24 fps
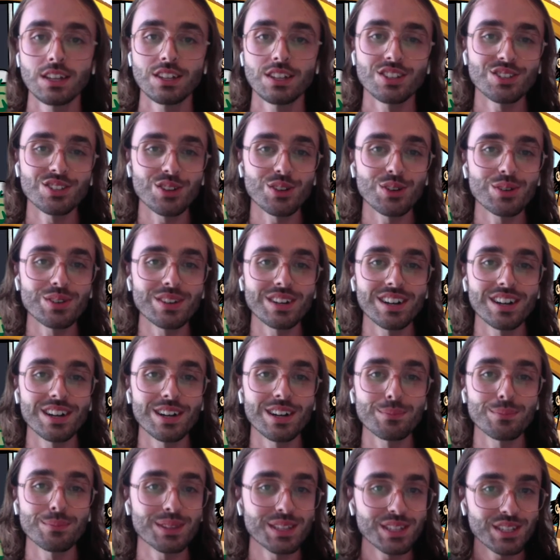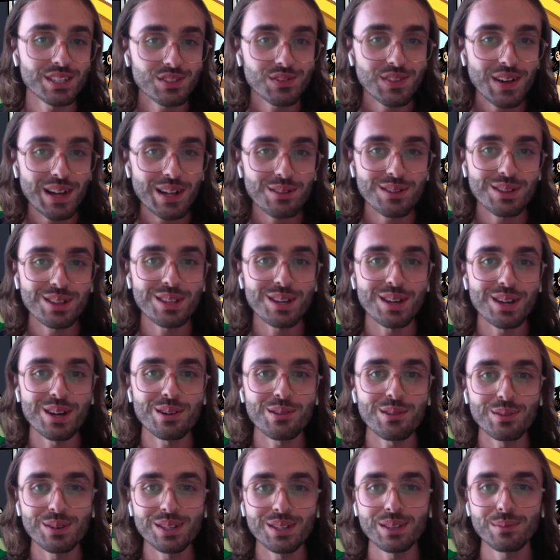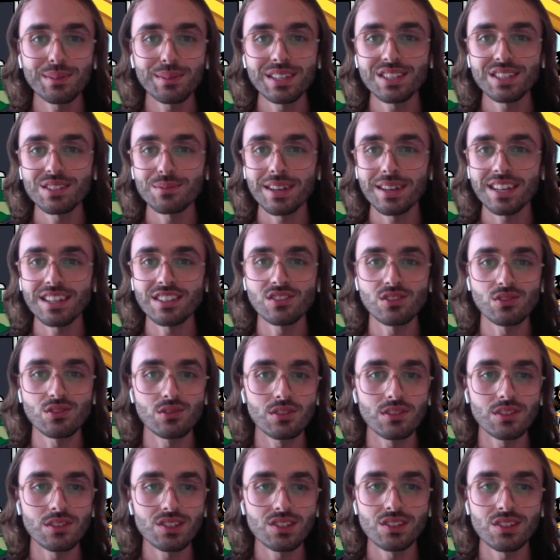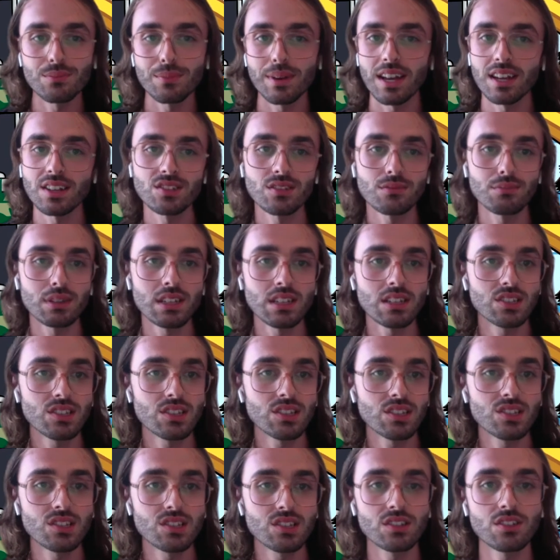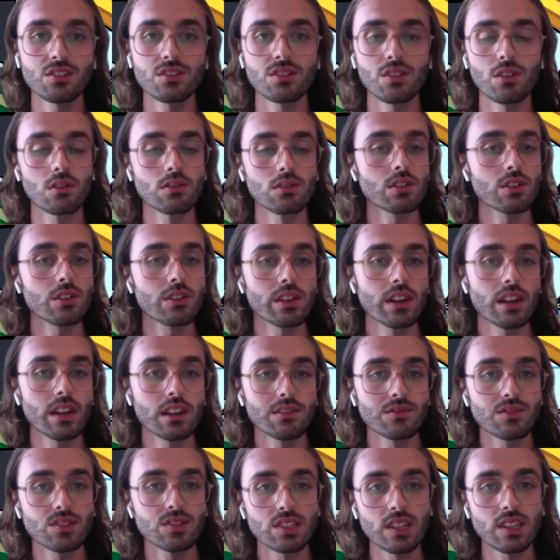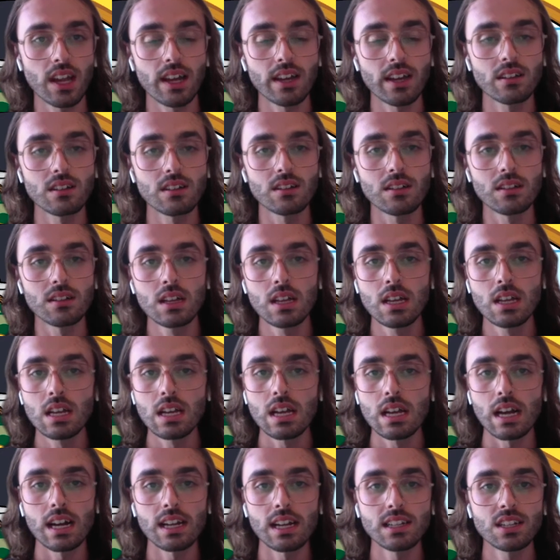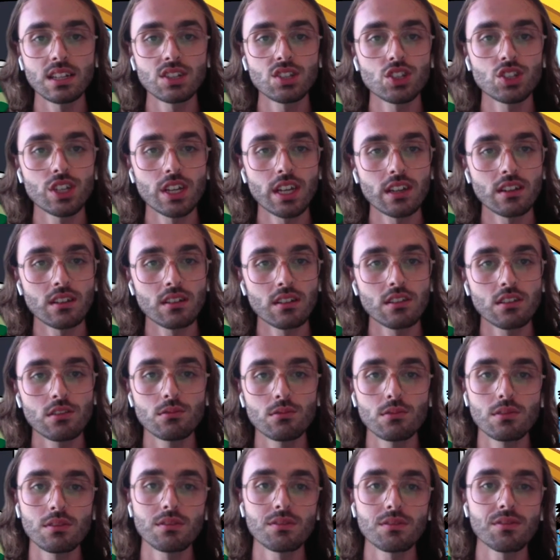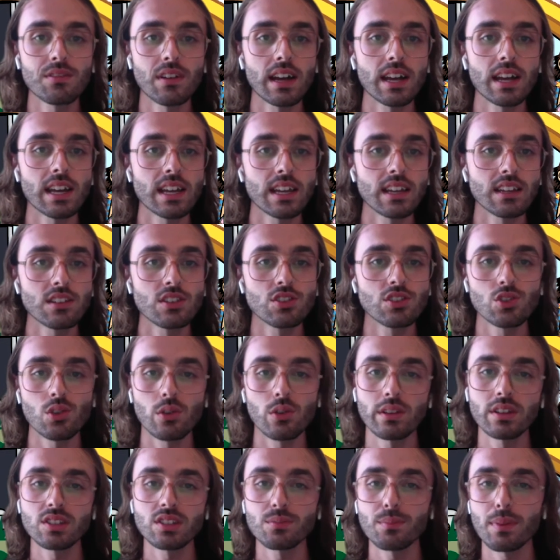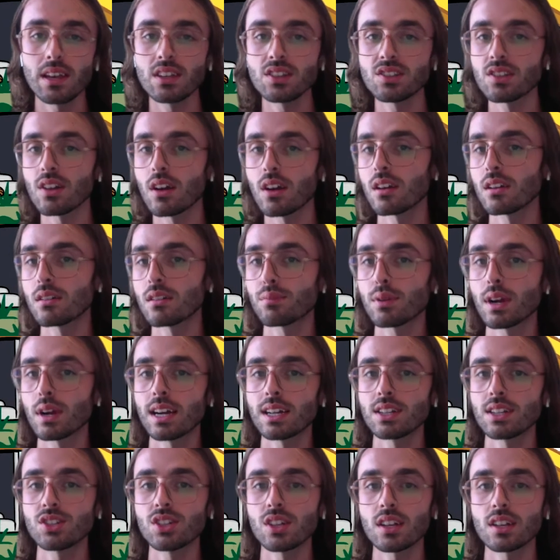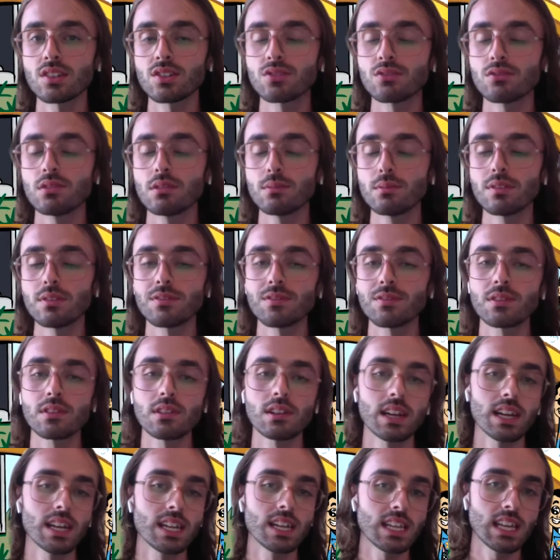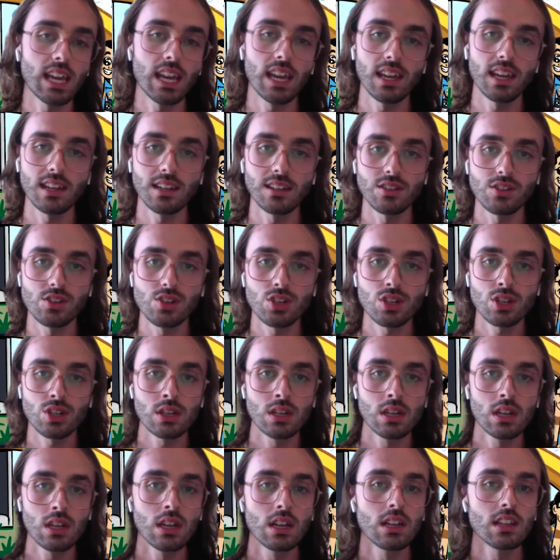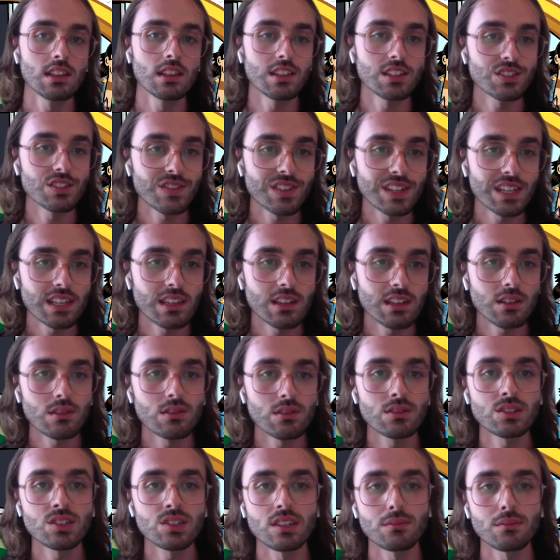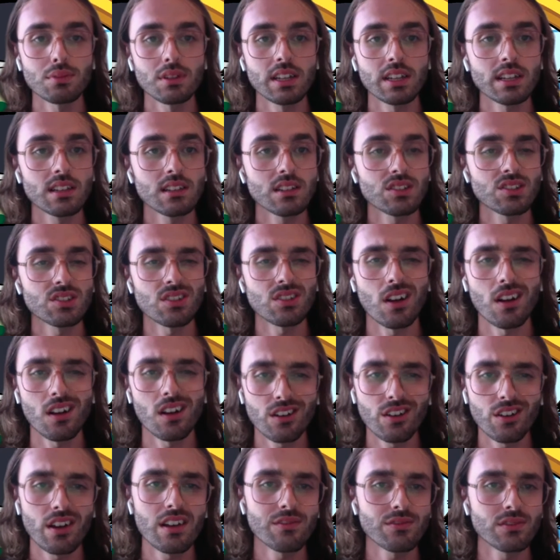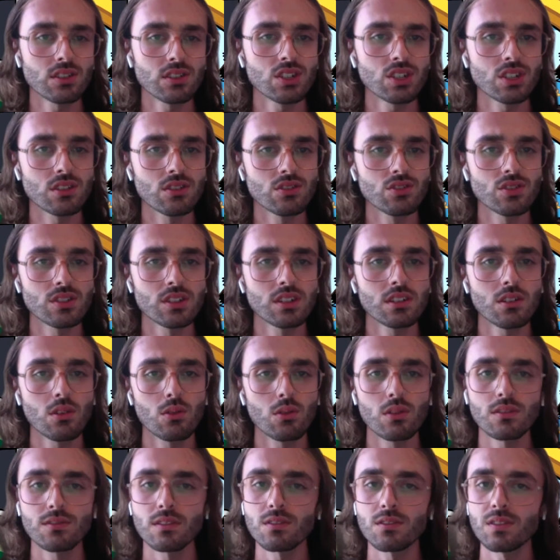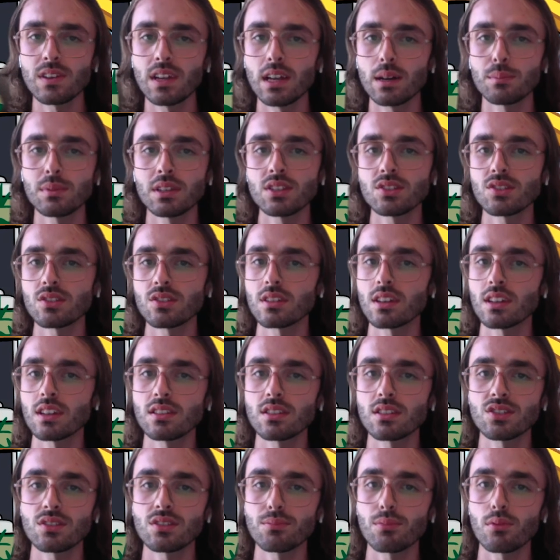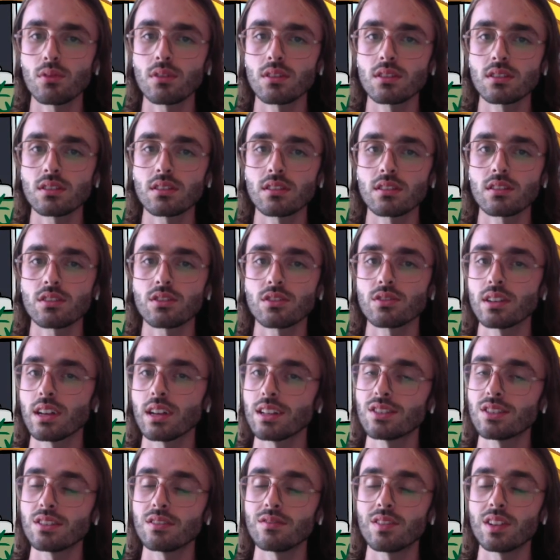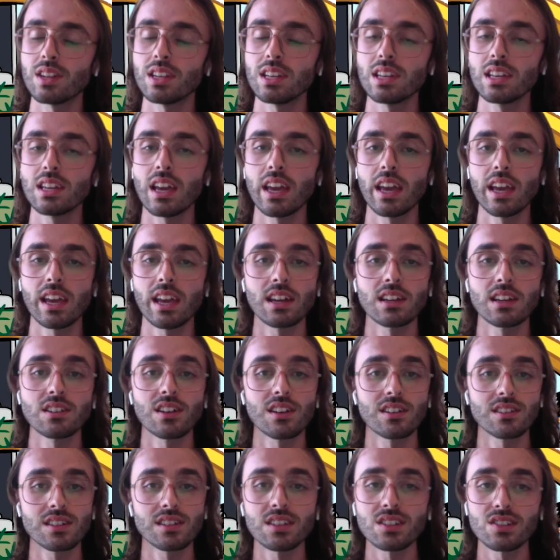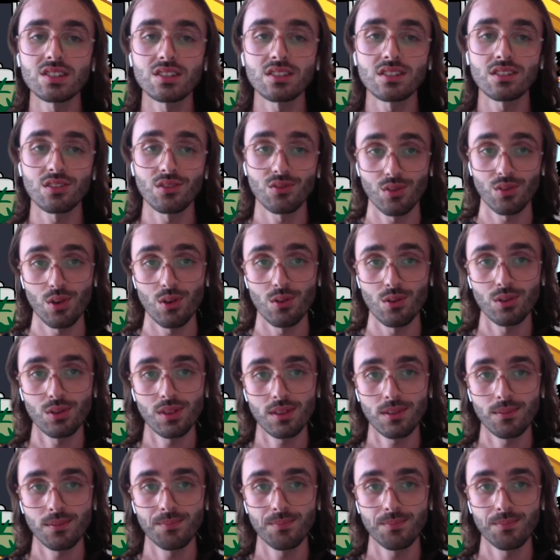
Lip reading: So please follow along with me to make doodles and masterpieces in your own creative style. On this channel, you will find choice-based art projects suitable for any age. These videos and playlists are great for children or for families looking to support their creativity and artistic growth.